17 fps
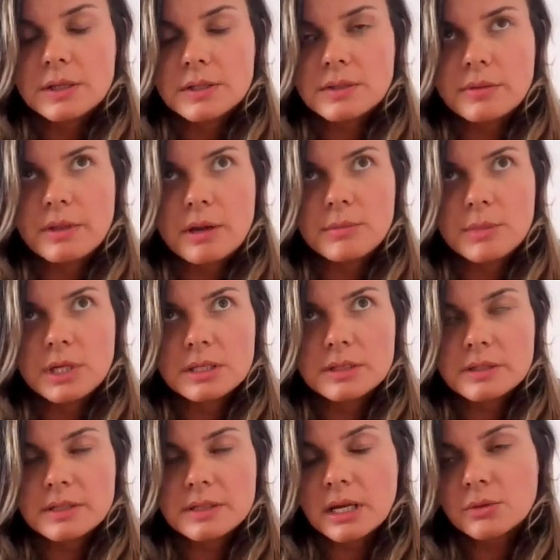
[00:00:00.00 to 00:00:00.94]
So that
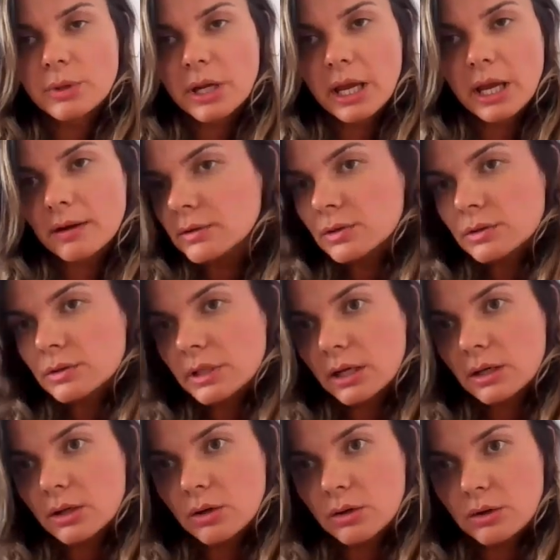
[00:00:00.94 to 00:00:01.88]
means that we have
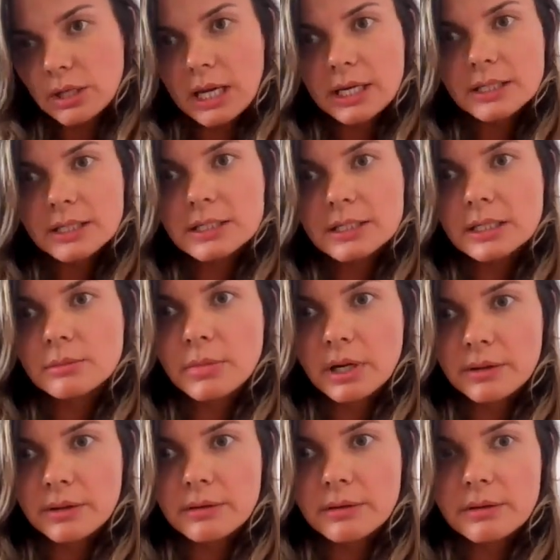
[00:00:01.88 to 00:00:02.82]
today an
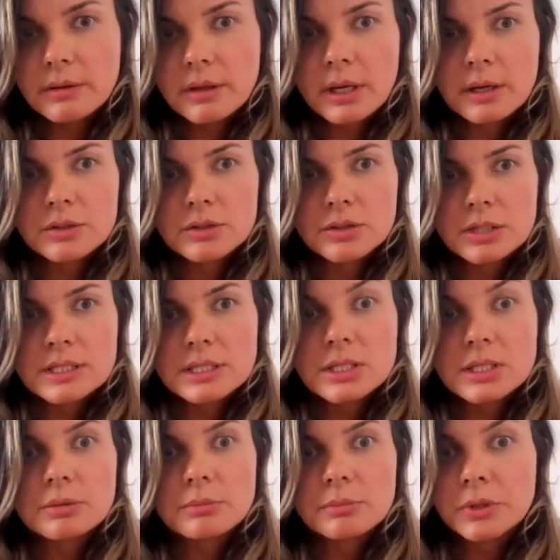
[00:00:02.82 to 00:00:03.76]
18-month
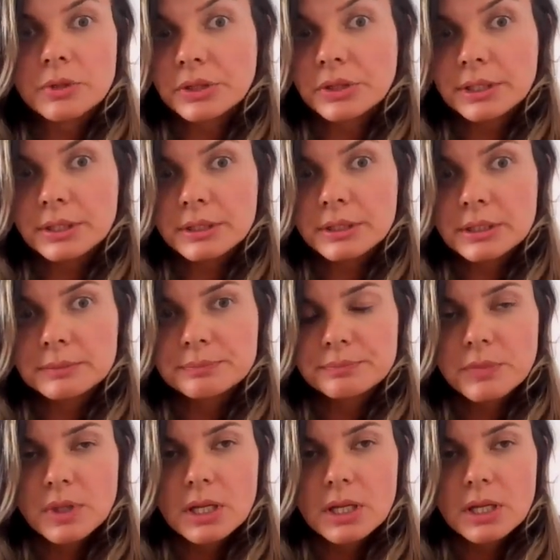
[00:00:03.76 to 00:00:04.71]
transition period.
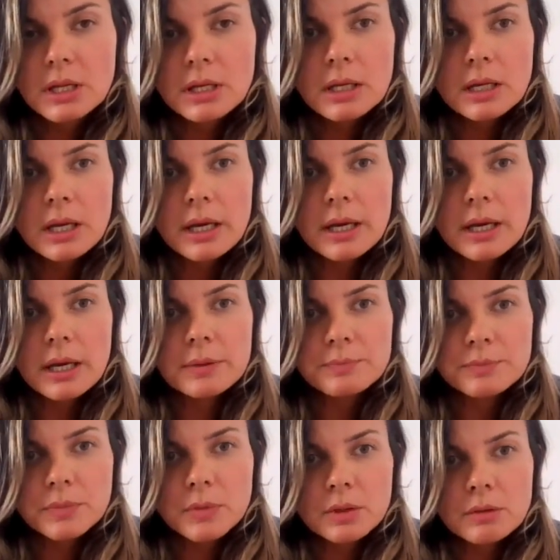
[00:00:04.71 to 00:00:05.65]
A
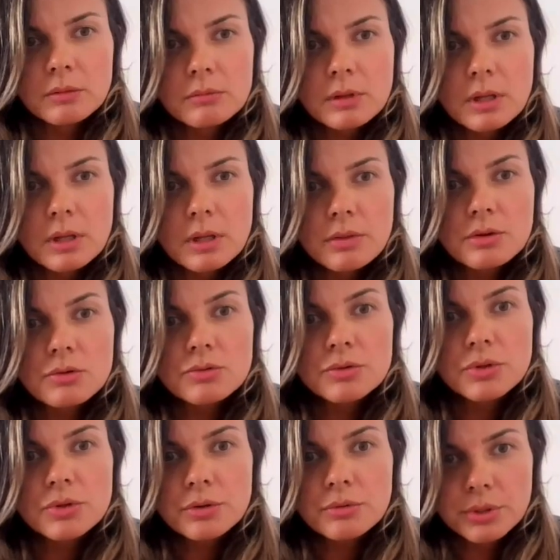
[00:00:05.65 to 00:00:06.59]

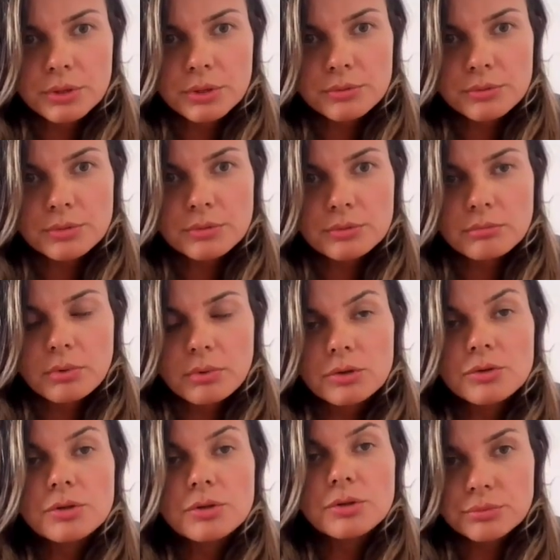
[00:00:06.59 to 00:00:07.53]
new
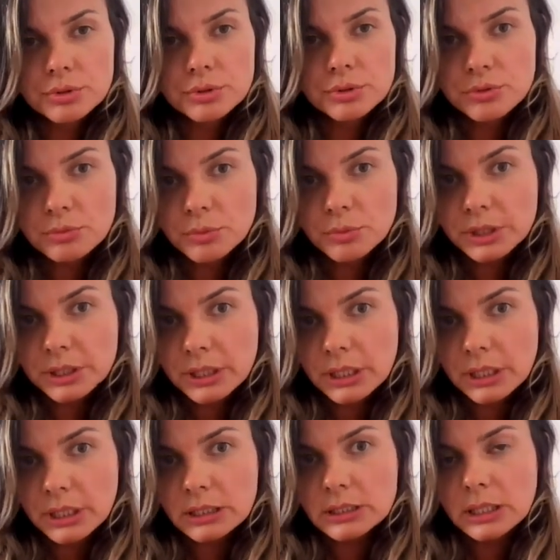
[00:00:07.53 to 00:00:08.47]
route to
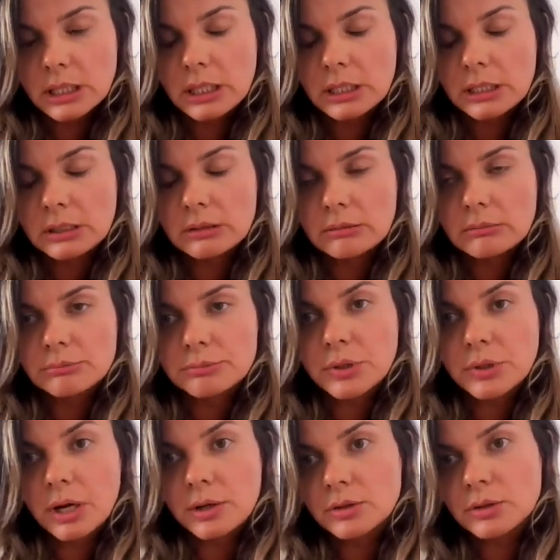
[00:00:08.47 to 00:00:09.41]
market in
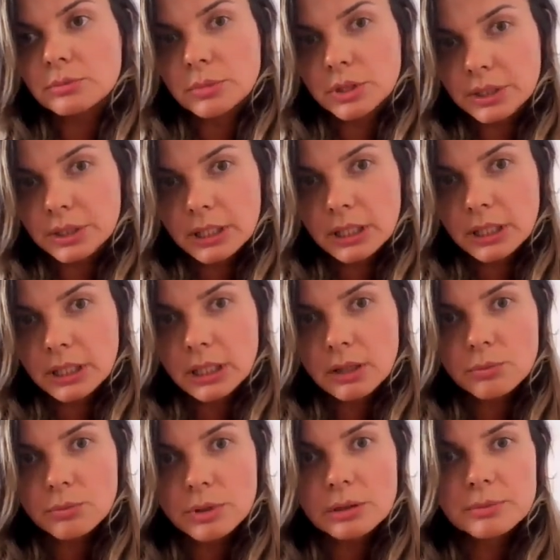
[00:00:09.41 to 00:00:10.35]
product marking
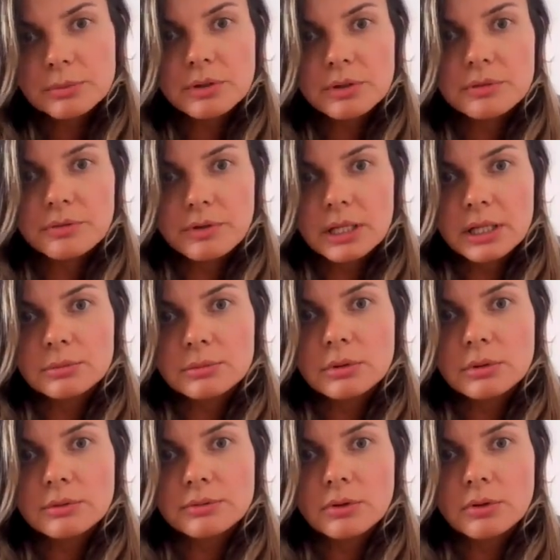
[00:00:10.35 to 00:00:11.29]
will be
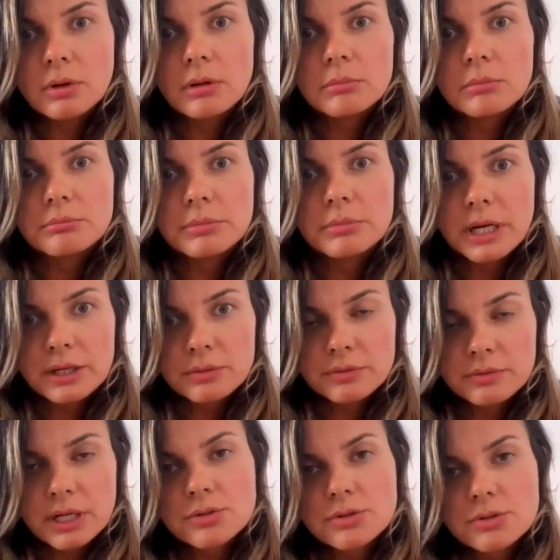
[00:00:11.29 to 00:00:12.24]
available for
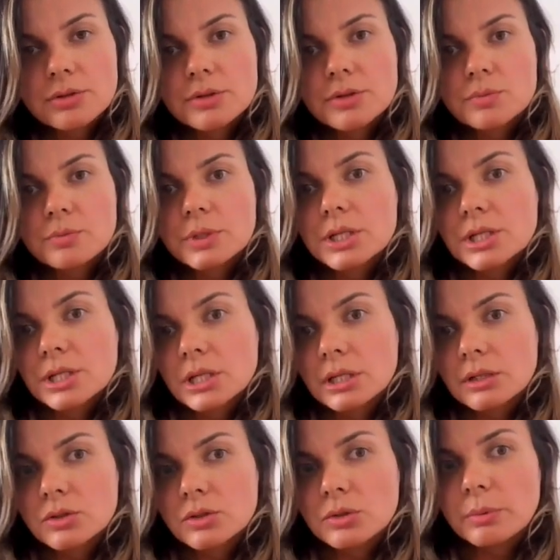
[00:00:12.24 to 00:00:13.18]
manufacturers
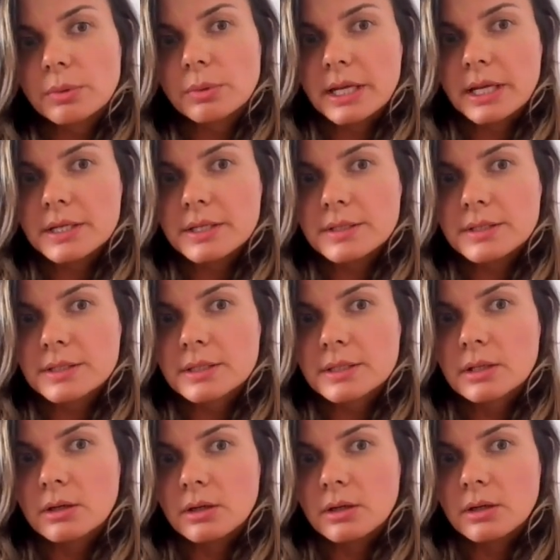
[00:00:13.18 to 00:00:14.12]
wishing to place
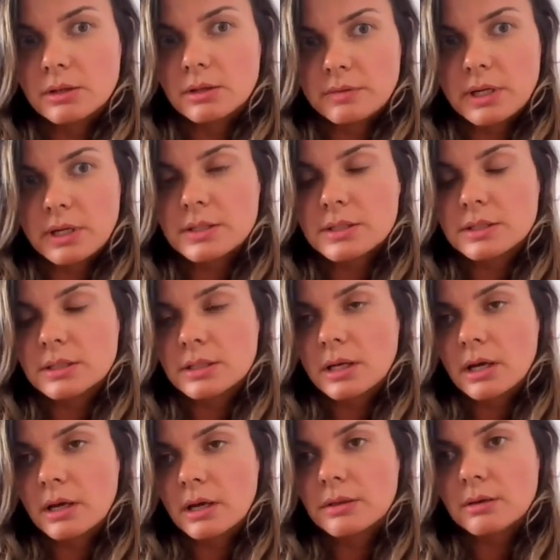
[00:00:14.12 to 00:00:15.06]
a device
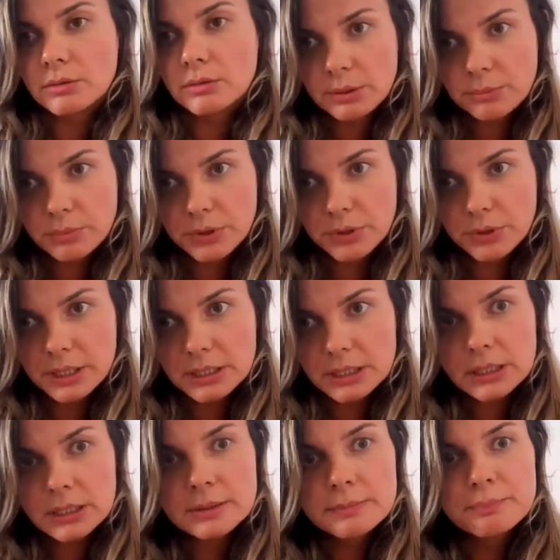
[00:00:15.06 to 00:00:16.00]
on the Great
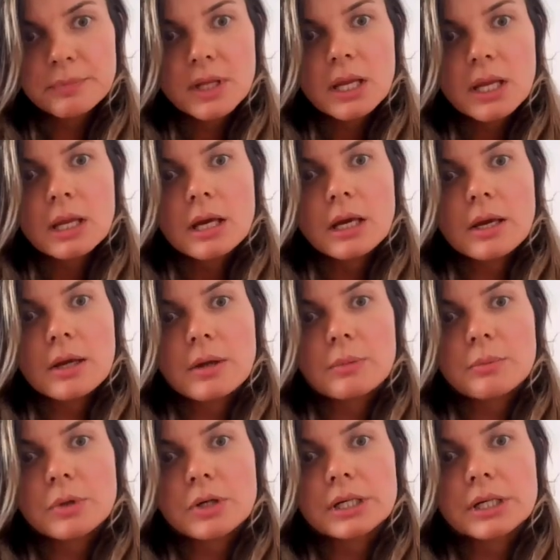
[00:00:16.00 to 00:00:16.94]
Britain
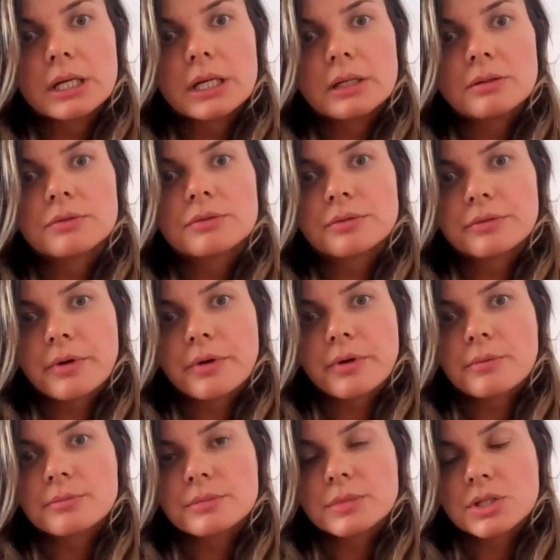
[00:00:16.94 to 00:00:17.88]
market
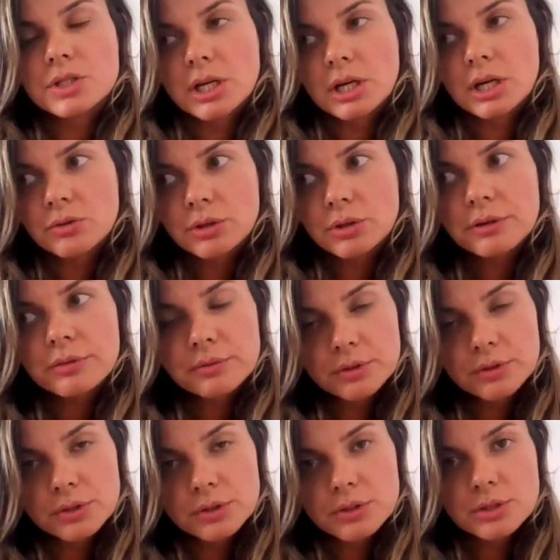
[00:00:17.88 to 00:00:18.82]
from January
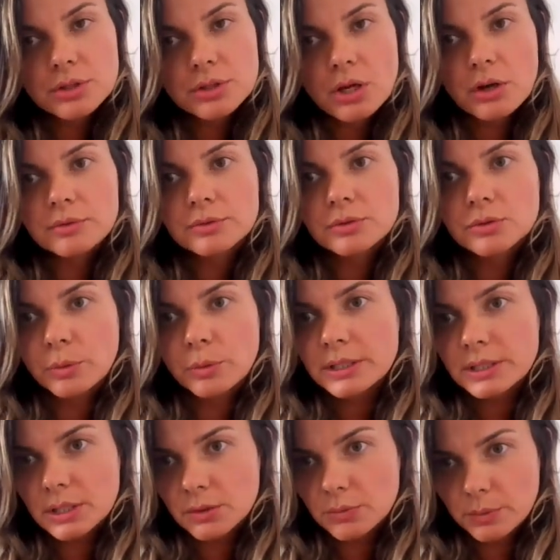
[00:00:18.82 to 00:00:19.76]
1st of
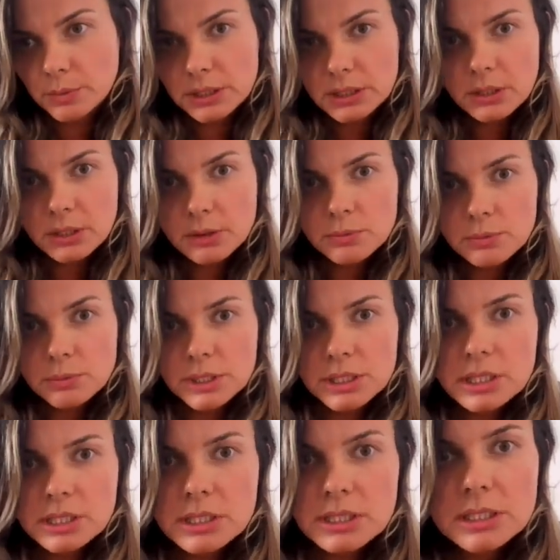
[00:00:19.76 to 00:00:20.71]
2020,
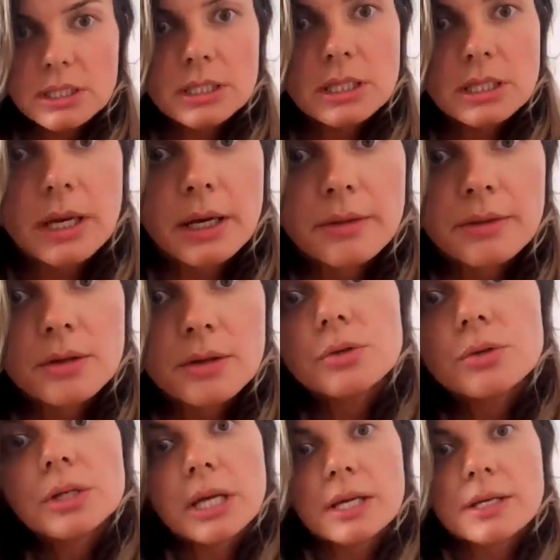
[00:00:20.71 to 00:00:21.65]
which is
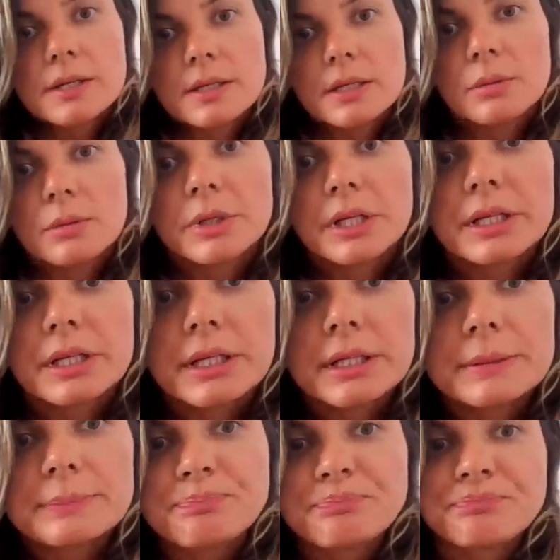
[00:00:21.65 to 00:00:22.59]
the UK CE mark.